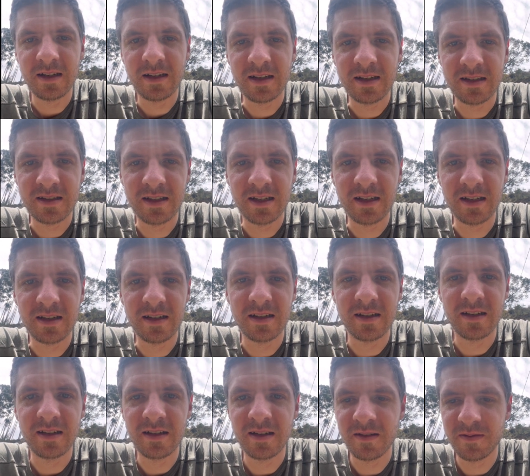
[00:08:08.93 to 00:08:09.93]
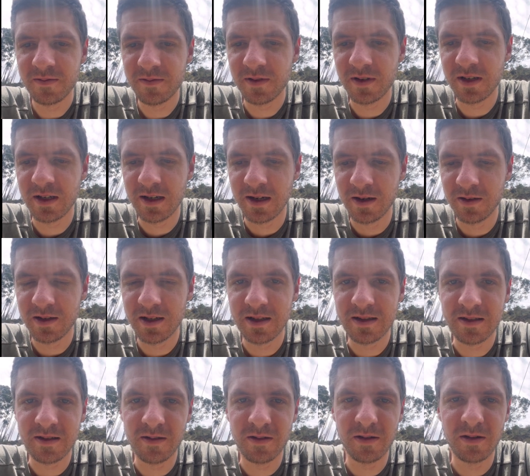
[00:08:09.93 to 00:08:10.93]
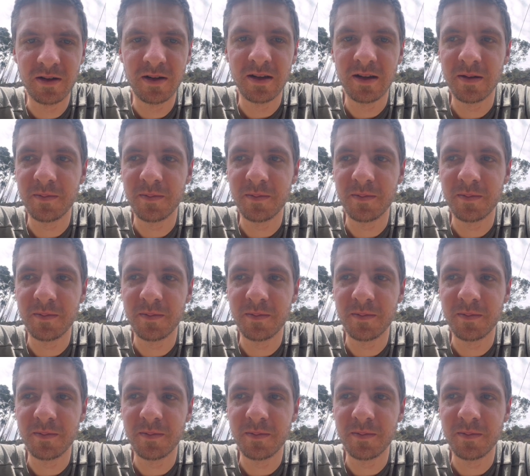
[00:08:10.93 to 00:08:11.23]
I think for now that's all